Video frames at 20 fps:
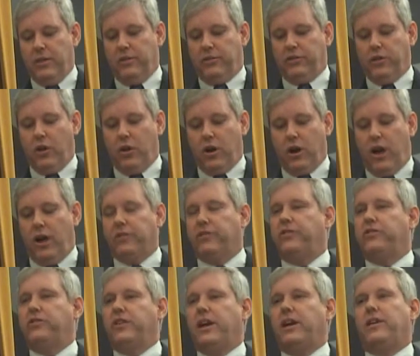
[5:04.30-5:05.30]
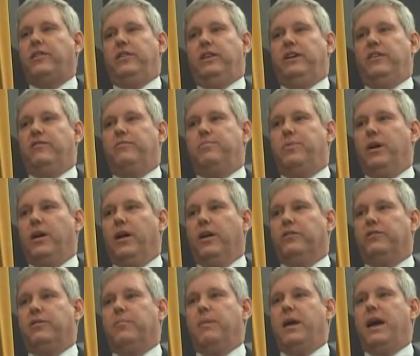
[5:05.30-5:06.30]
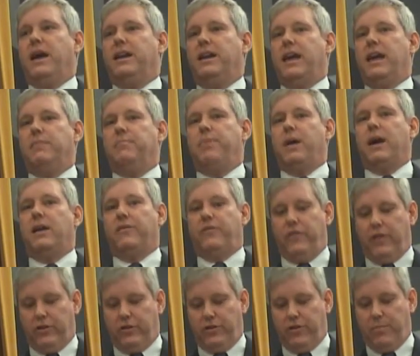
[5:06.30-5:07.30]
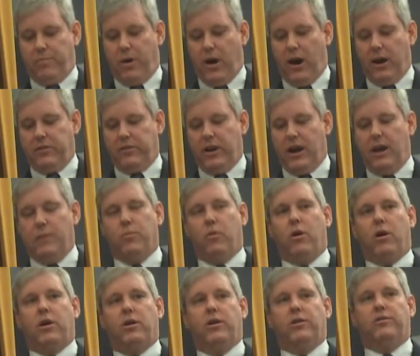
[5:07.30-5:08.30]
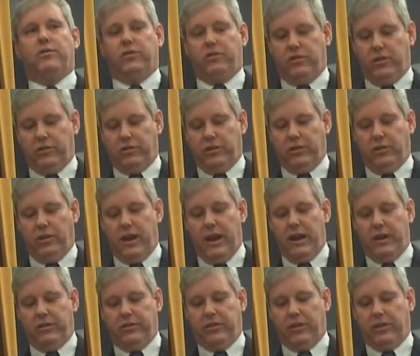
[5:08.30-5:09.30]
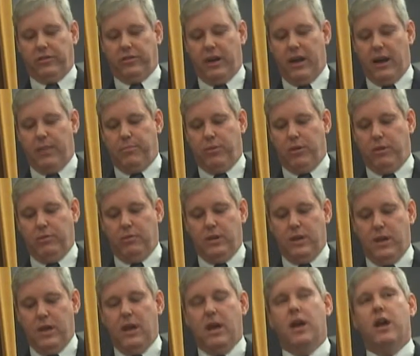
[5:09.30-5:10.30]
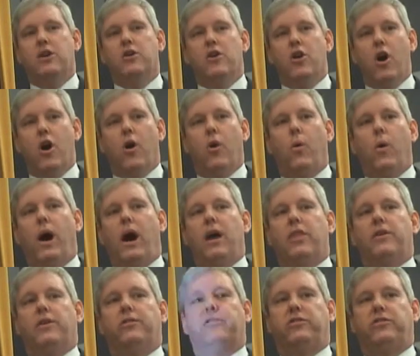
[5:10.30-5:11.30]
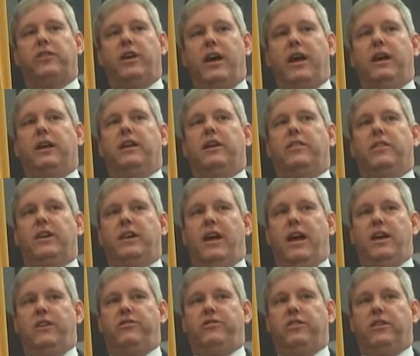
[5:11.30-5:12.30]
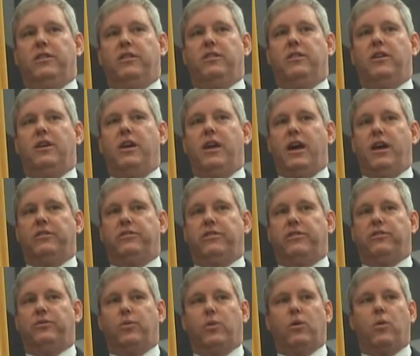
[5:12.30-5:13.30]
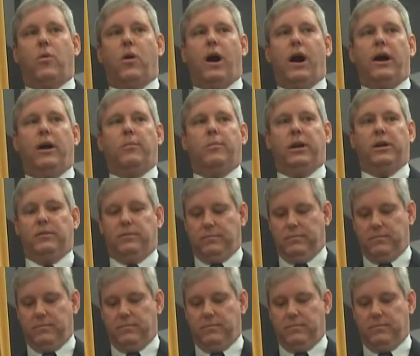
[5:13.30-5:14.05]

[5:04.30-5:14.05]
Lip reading: The so-called sick leave bill to mandate benefits for part-time workers is just the latest example. No other state in the nation has this requirement.